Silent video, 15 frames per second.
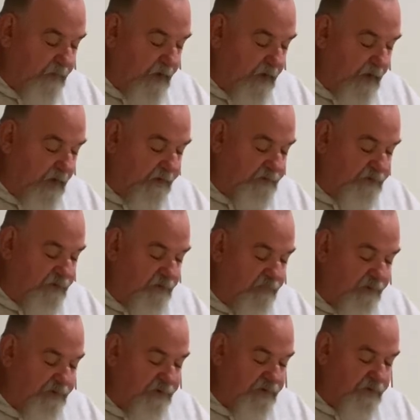as you
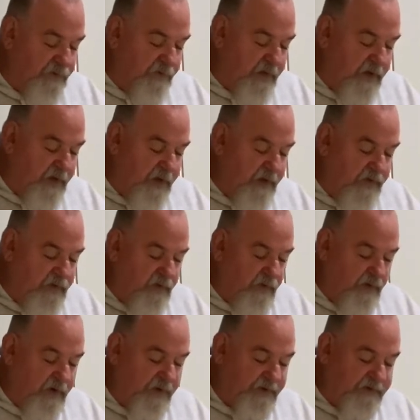mature in
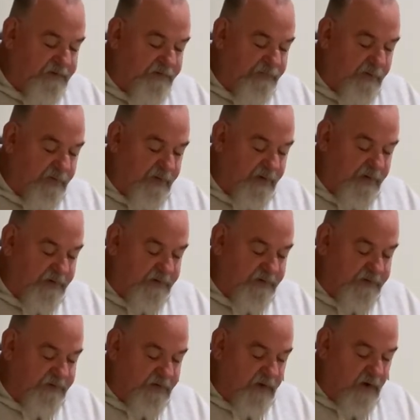your
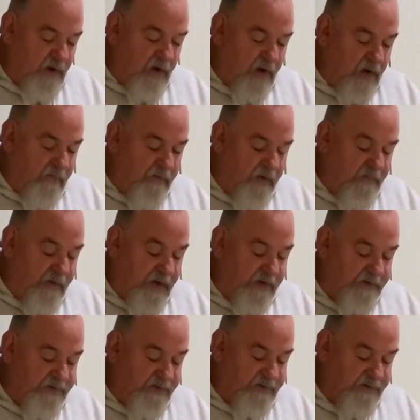experience of our Master